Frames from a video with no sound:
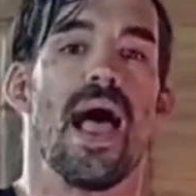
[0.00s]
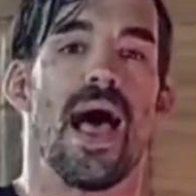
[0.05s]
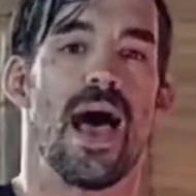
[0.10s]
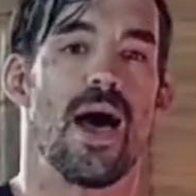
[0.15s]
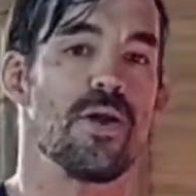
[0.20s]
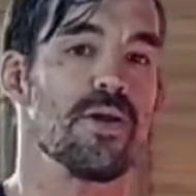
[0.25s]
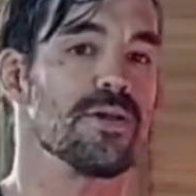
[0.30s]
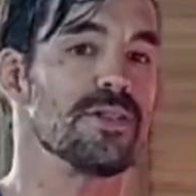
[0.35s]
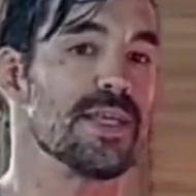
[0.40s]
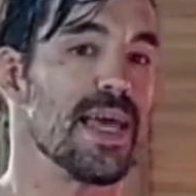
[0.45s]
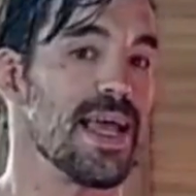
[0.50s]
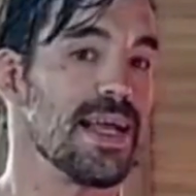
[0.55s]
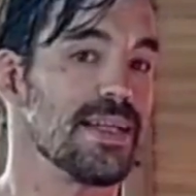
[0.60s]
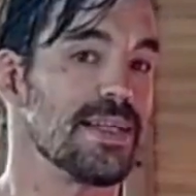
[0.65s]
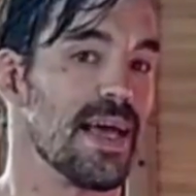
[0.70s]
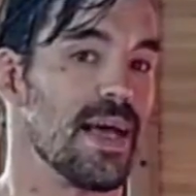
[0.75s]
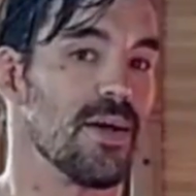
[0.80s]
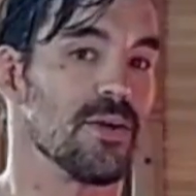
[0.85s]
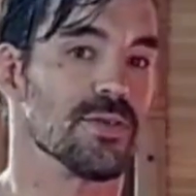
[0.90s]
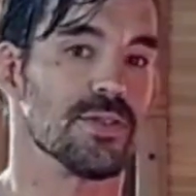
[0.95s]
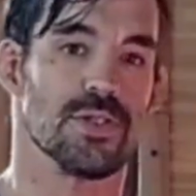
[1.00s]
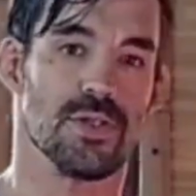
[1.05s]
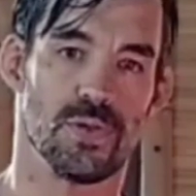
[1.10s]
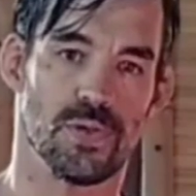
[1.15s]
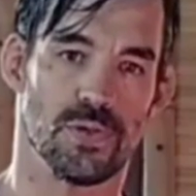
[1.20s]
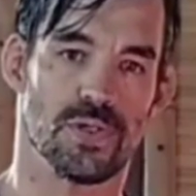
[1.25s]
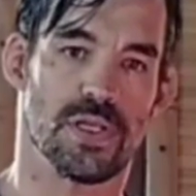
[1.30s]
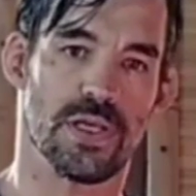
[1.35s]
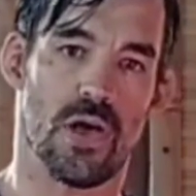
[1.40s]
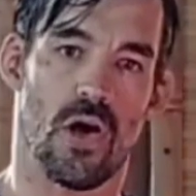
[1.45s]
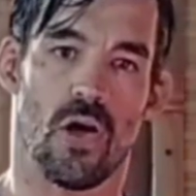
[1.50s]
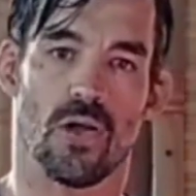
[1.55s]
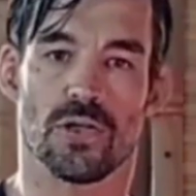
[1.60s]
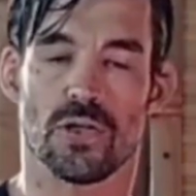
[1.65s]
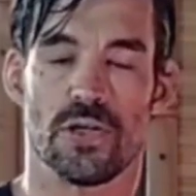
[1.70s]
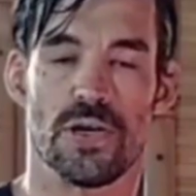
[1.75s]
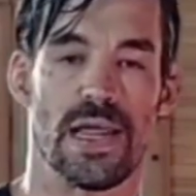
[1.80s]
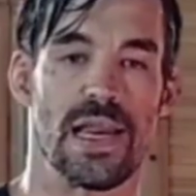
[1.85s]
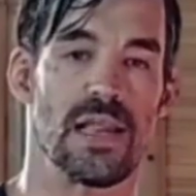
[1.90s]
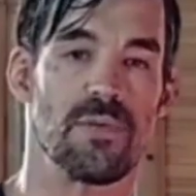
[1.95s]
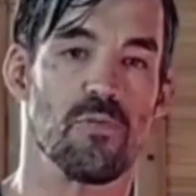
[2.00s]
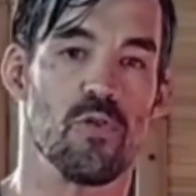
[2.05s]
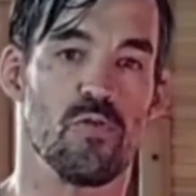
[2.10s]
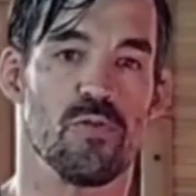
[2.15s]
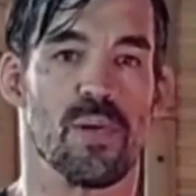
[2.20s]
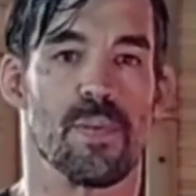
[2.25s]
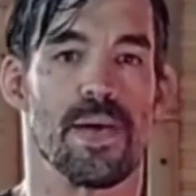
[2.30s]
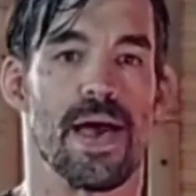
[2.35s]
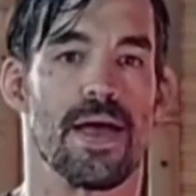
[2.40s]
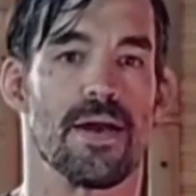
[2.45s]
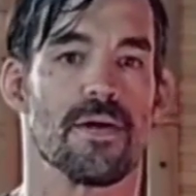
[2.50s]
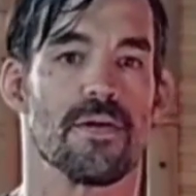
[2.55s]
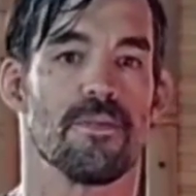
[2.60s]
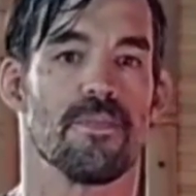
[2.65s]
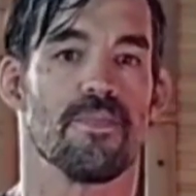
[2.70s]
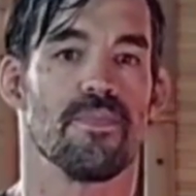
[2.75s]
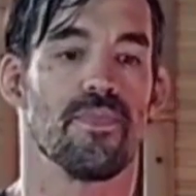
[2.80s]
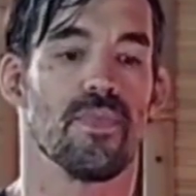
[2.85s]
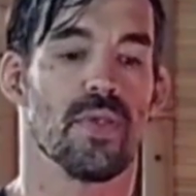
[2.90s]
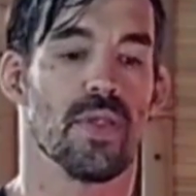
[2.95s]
How do takedowns use the alternating movement pattern?